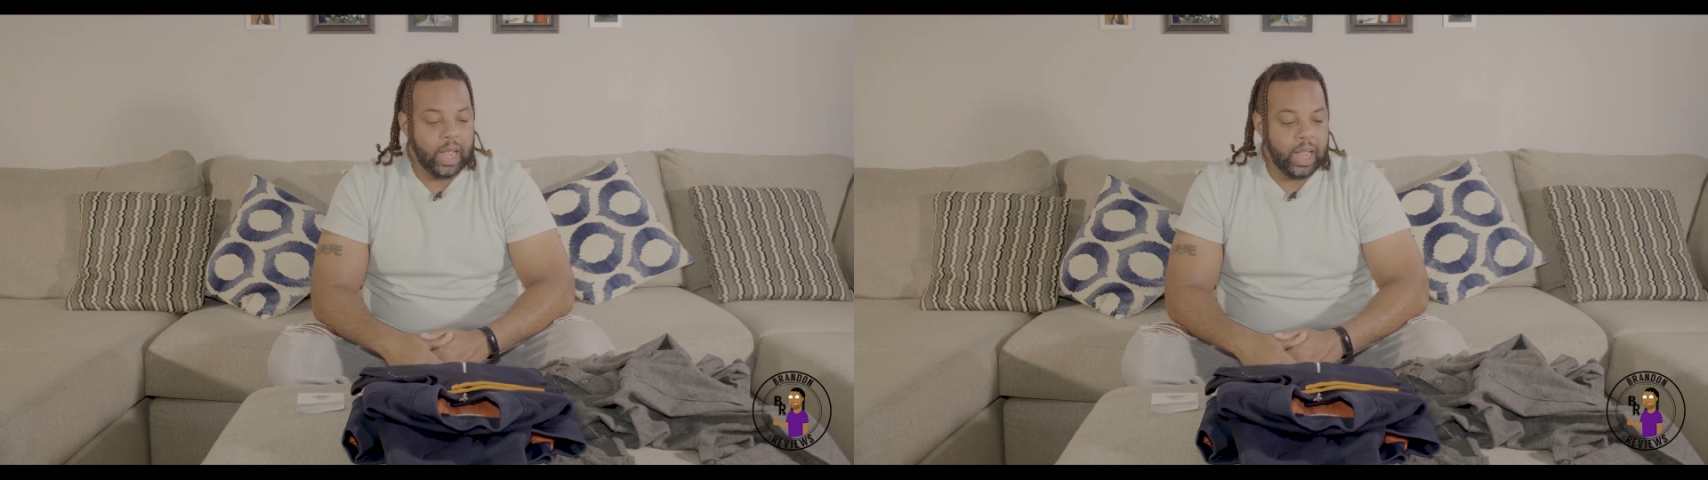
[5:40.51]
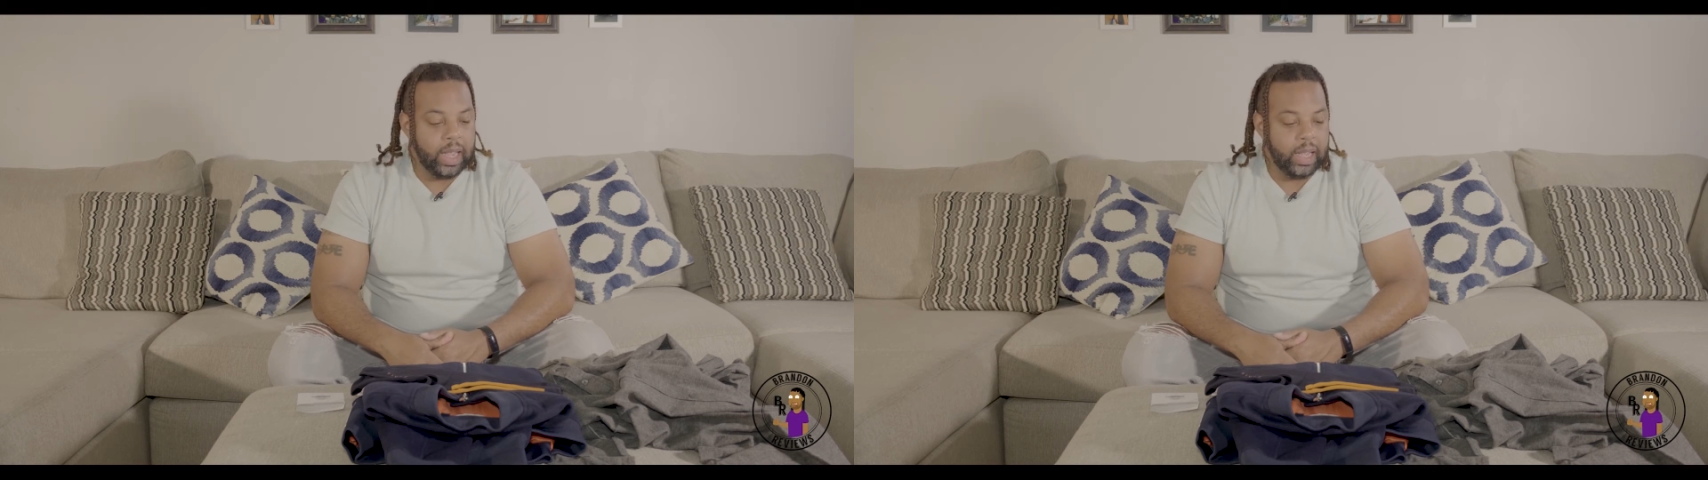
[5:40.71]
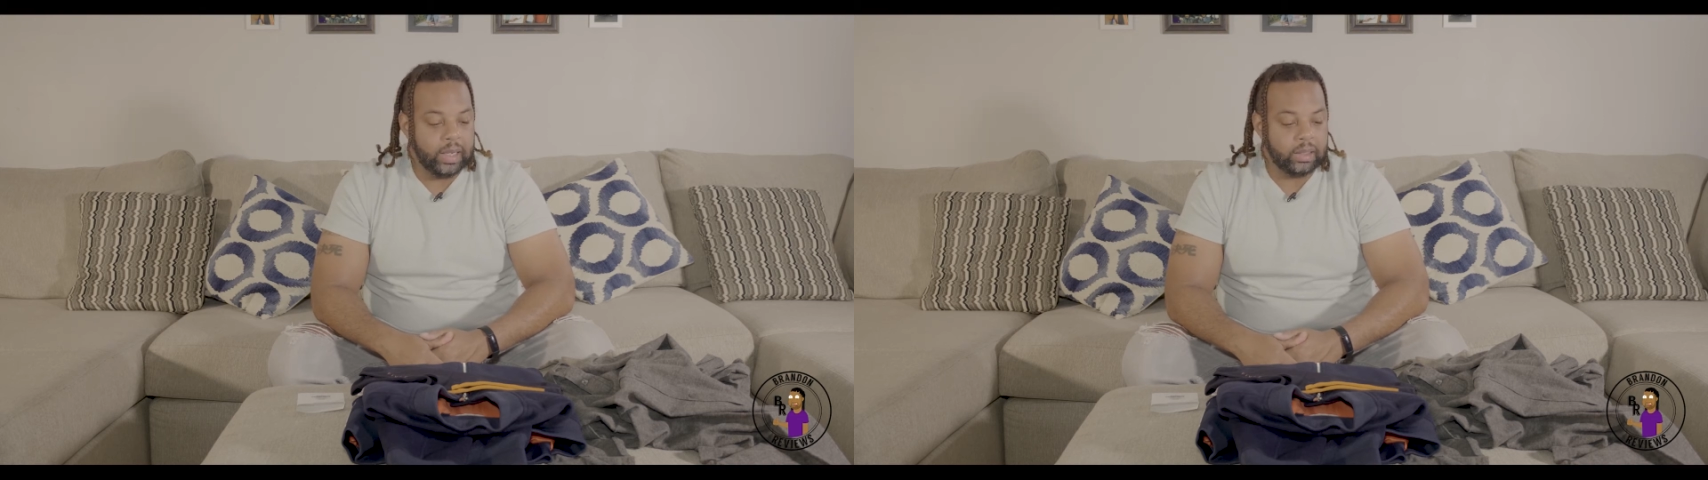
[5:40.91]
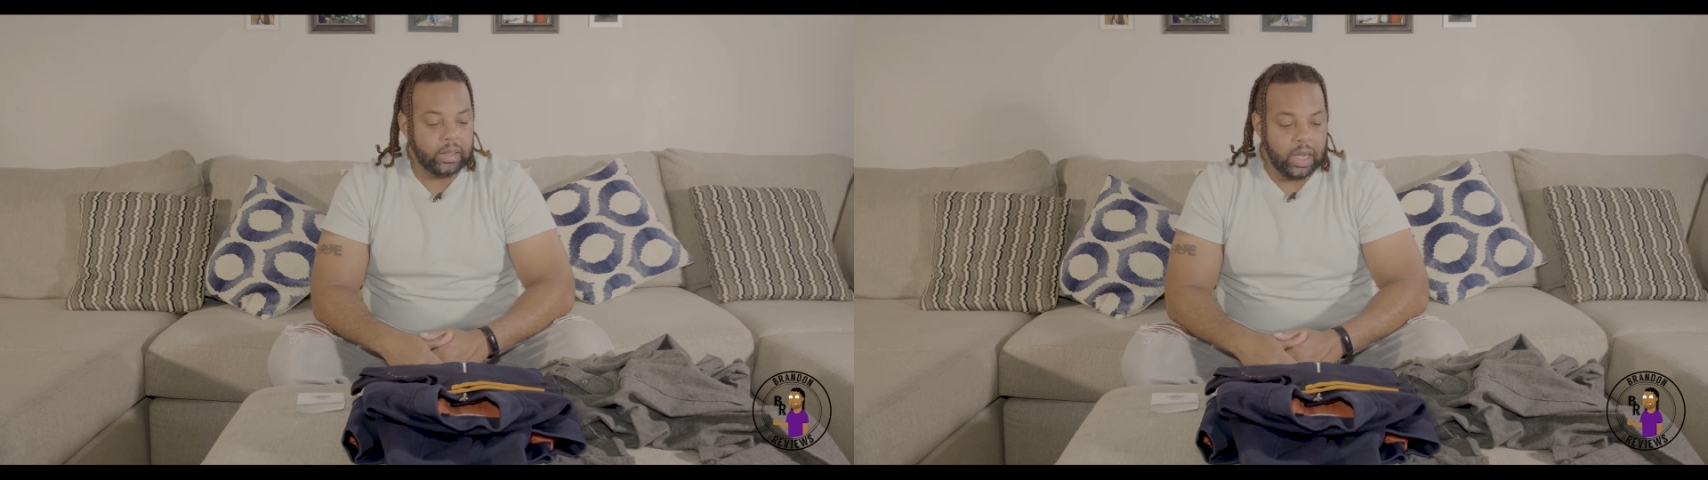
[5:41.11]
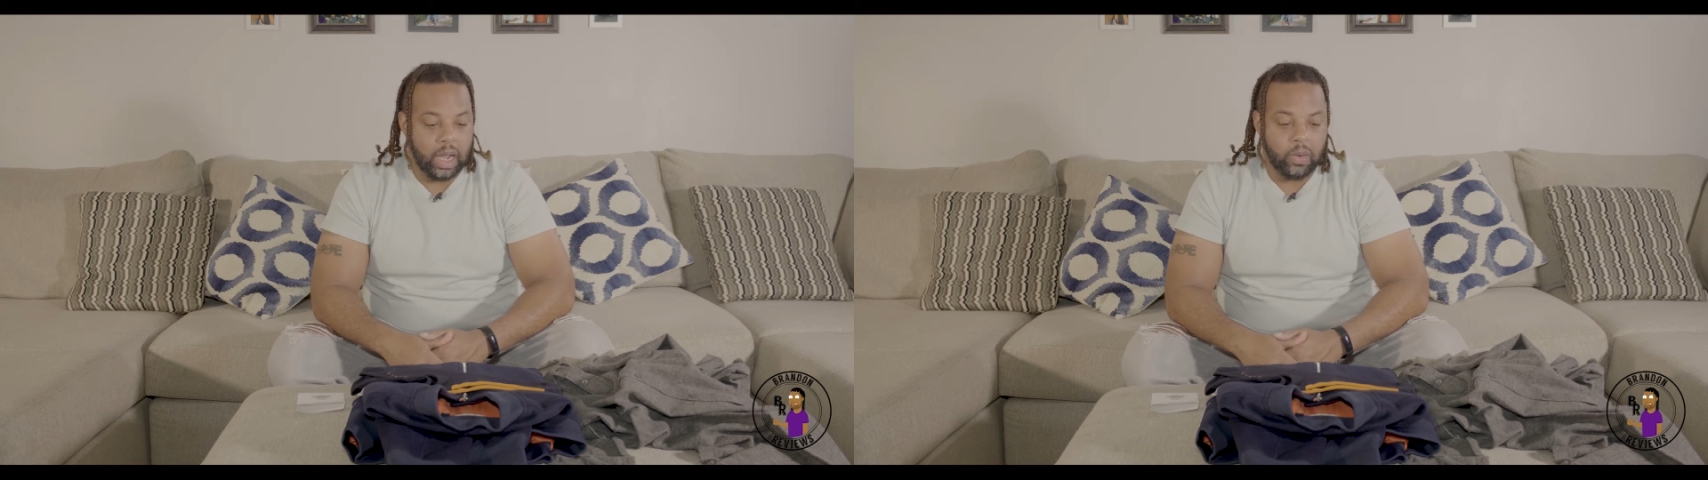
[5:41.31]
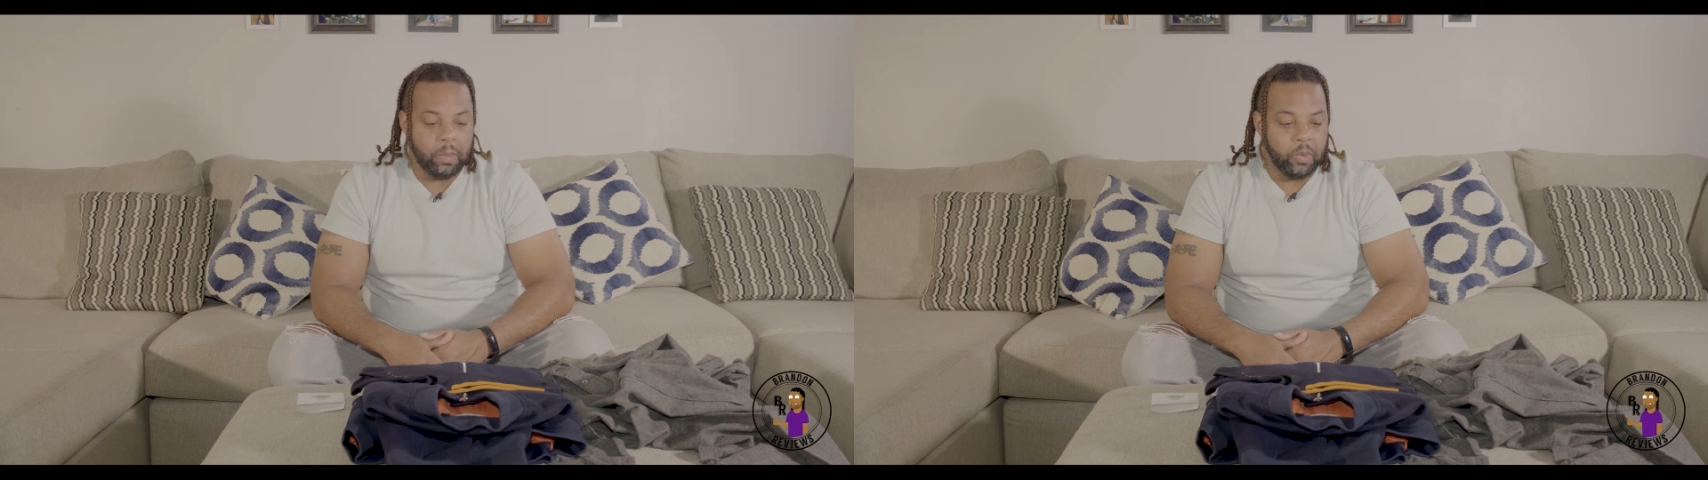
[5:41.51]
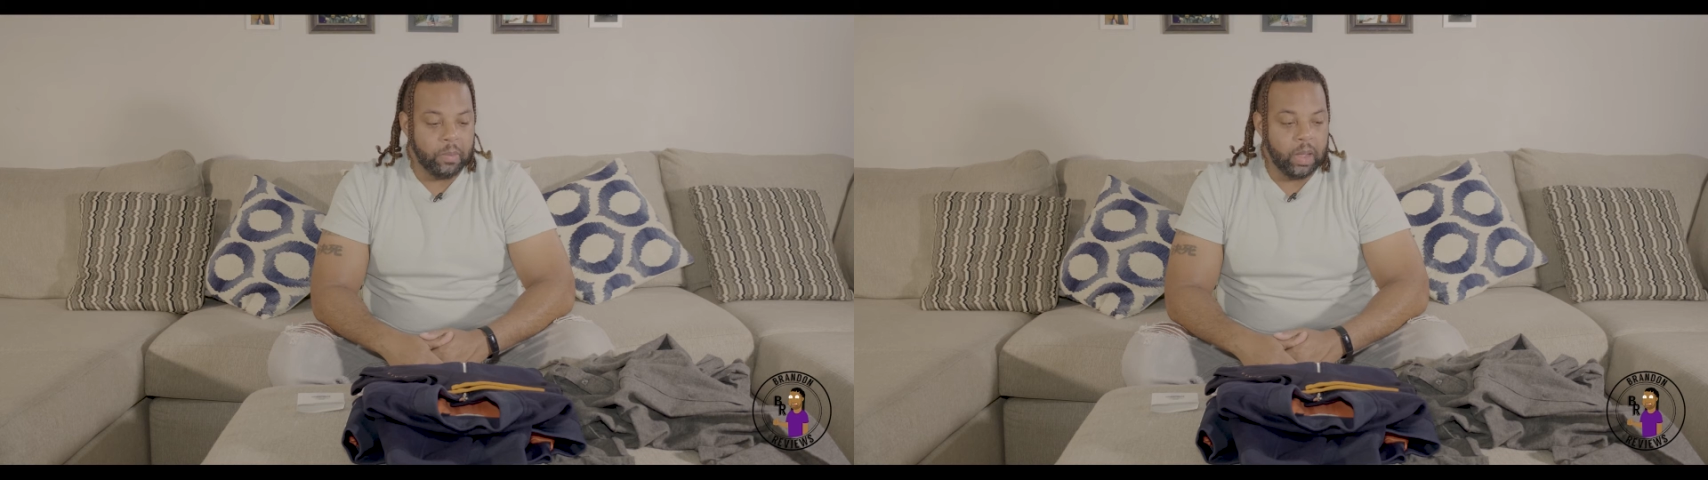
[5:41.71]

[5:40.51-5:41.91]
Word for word: And now I'm on